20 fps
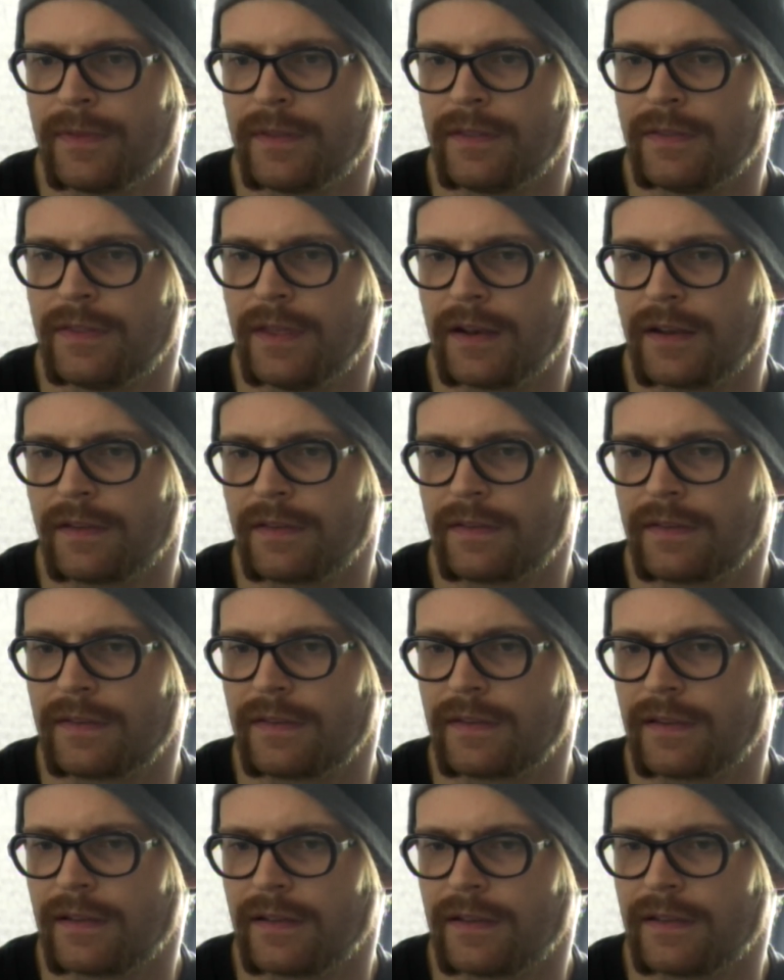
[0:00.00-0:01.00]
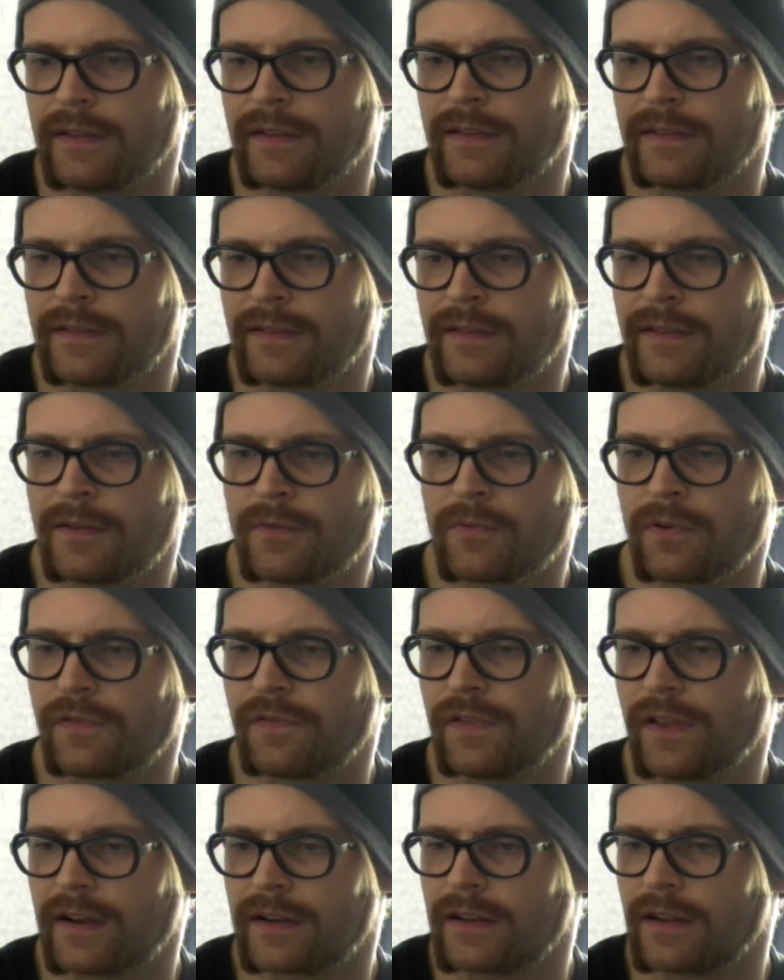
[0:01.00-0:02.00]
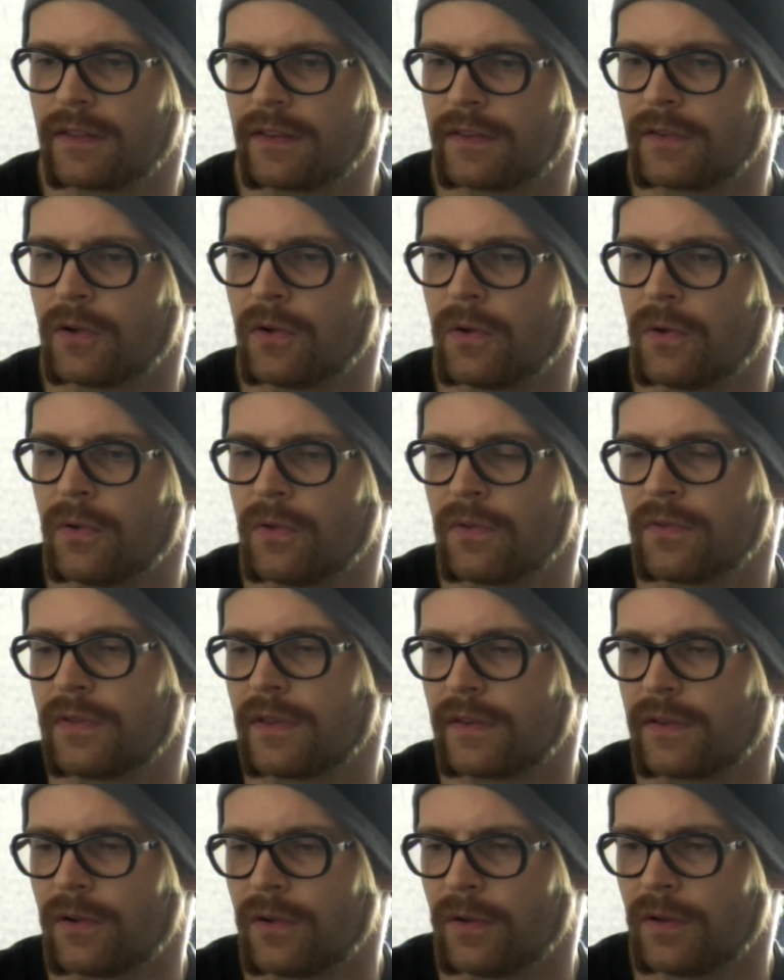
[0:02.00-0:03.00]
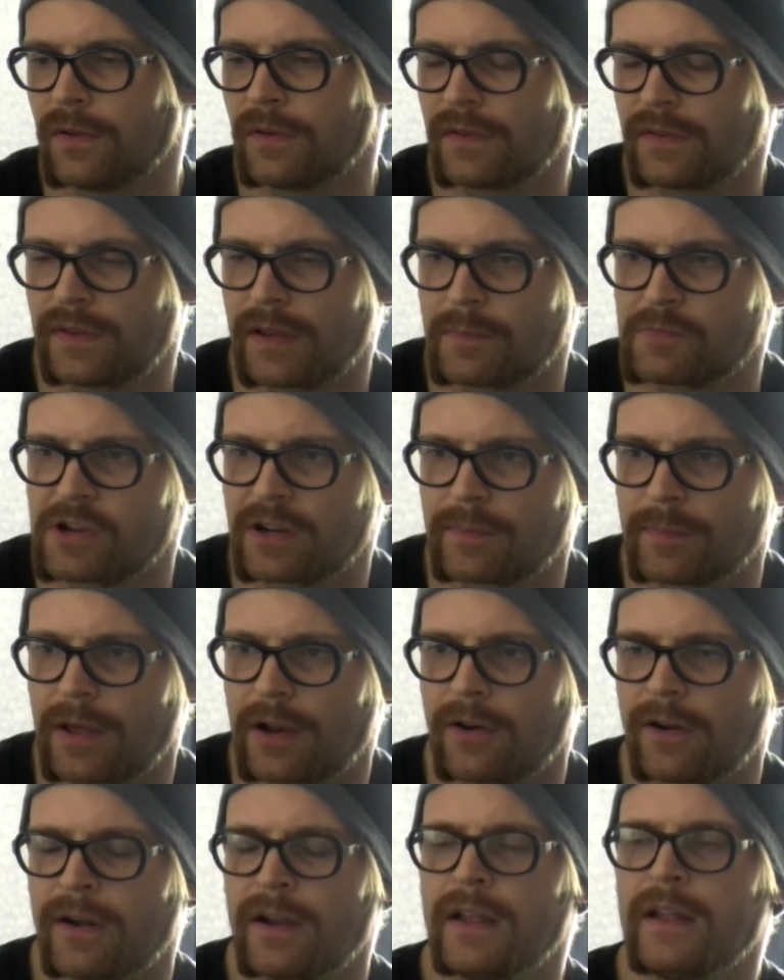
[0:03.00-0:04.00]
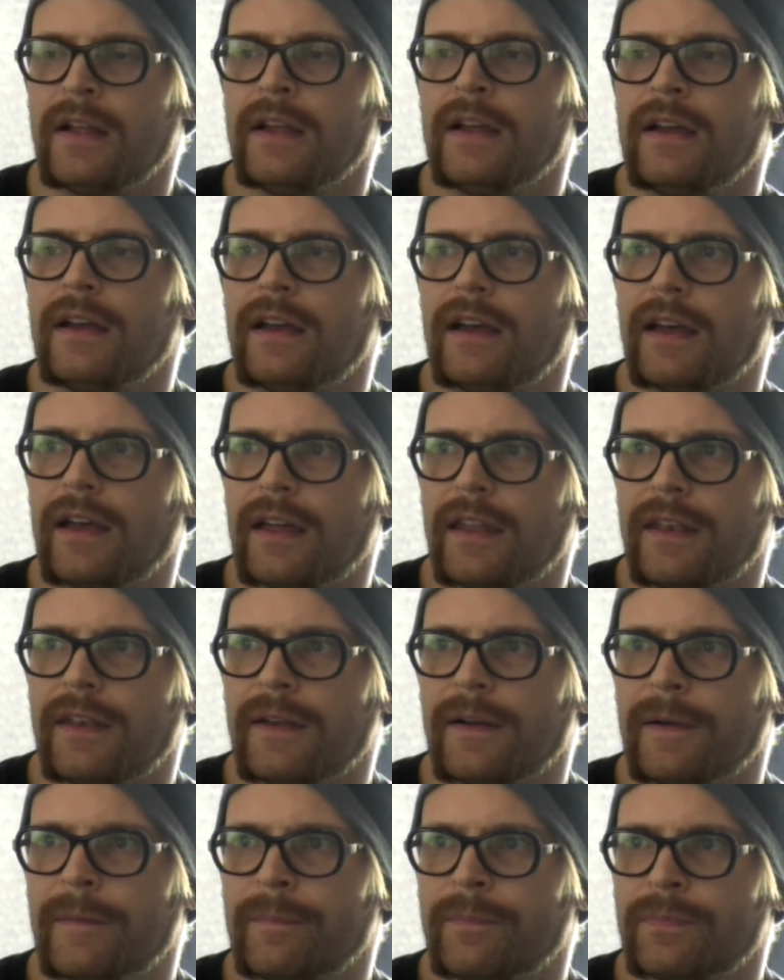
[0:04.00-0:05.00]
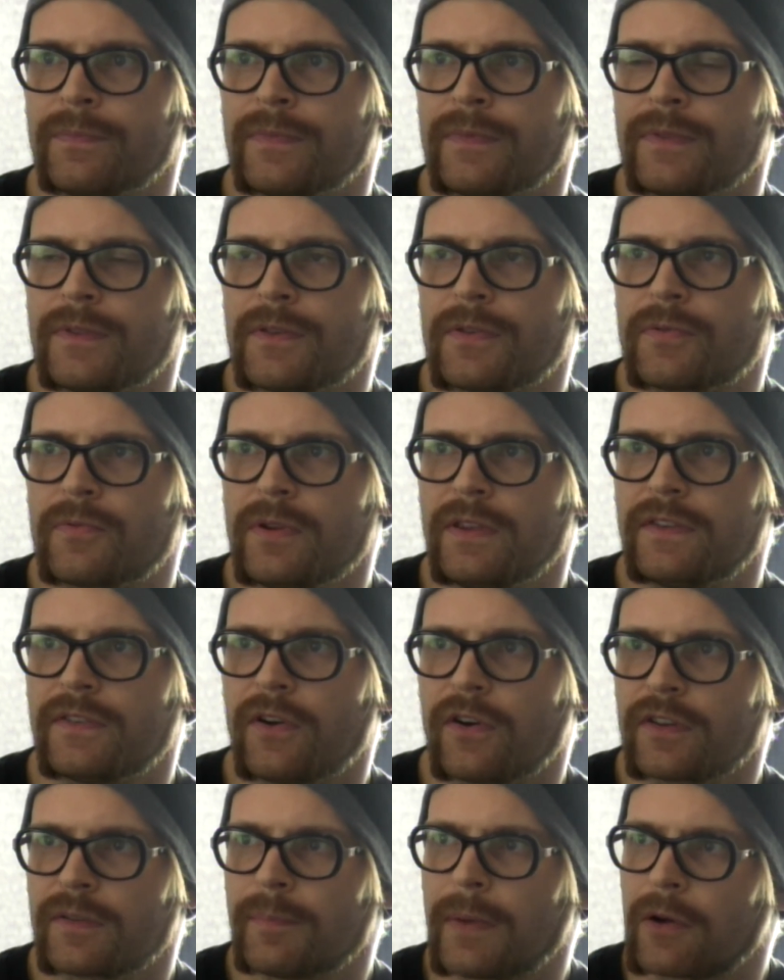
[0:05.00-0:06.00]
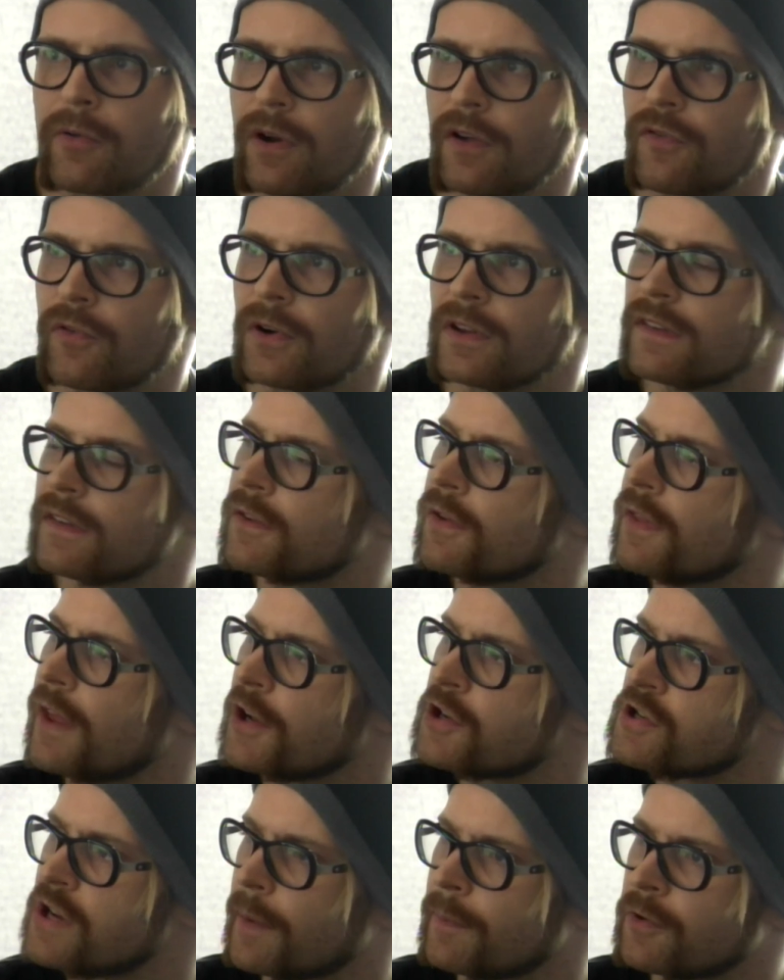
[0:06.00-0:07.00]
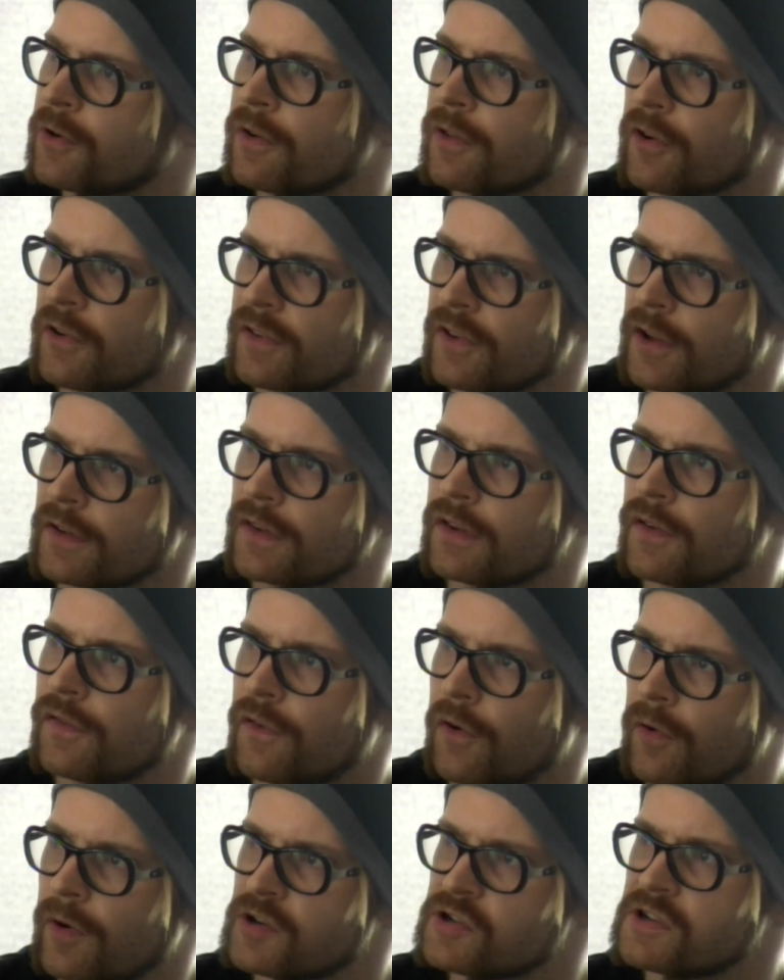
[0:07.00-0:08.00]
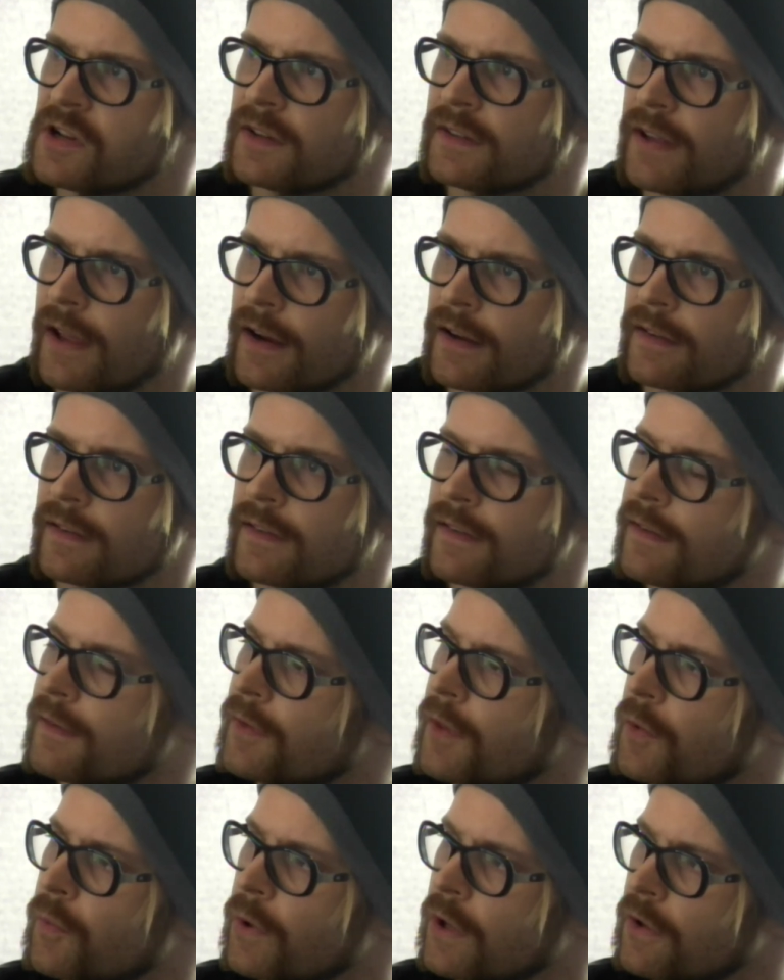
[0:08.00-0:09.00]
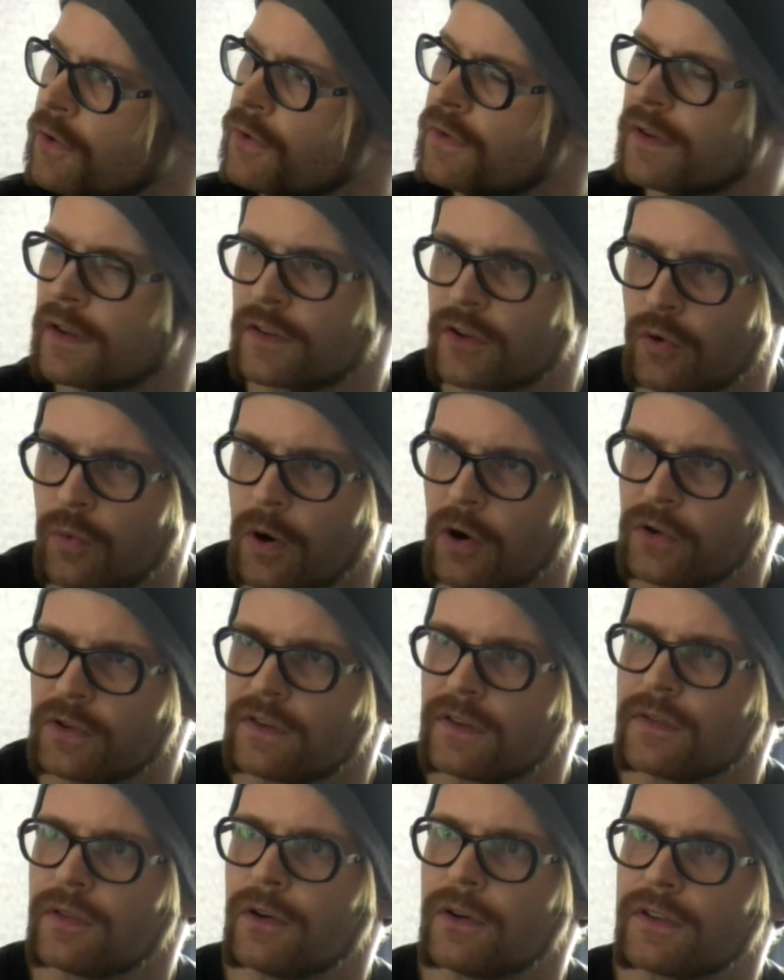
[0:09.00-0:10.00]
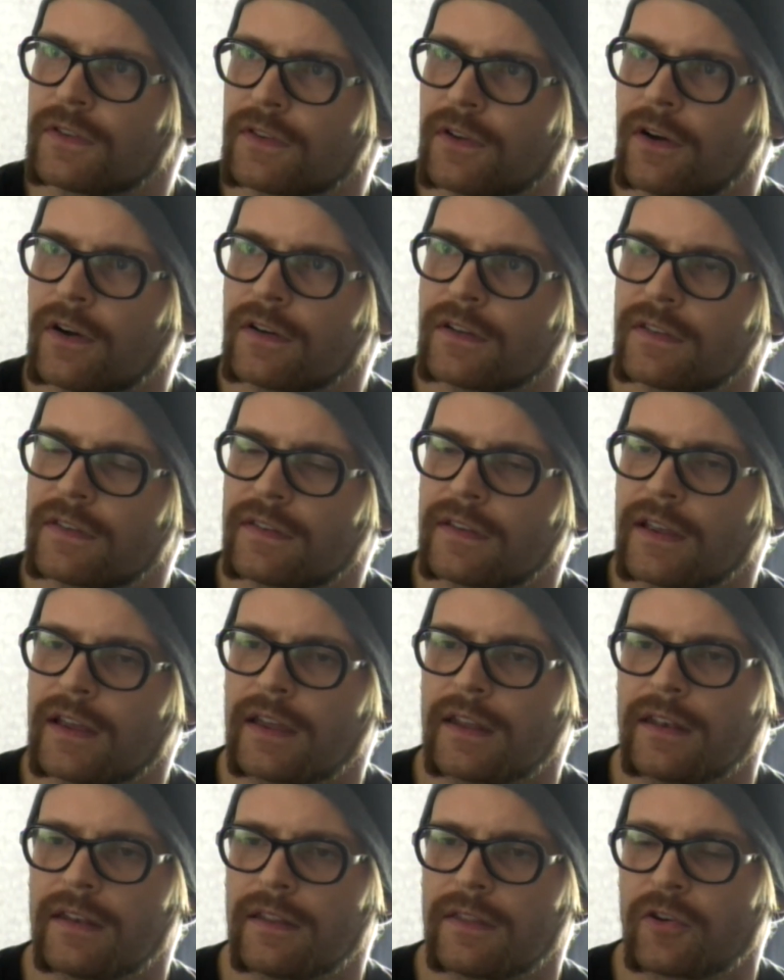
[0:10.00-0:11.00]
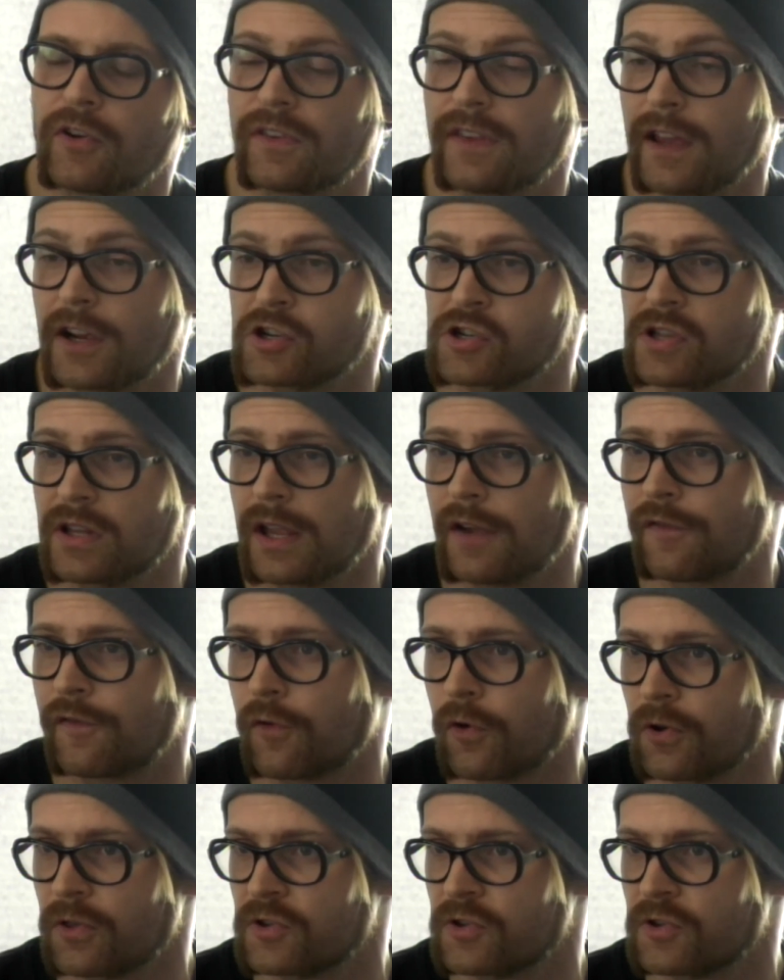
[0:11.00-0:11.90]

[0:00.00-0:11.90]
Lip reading: that is reflecting this whole subject matter. And the 3 songs make reference to that chapter. There's lots of original texts that we use as quotes in those songs, and there's actually a 4th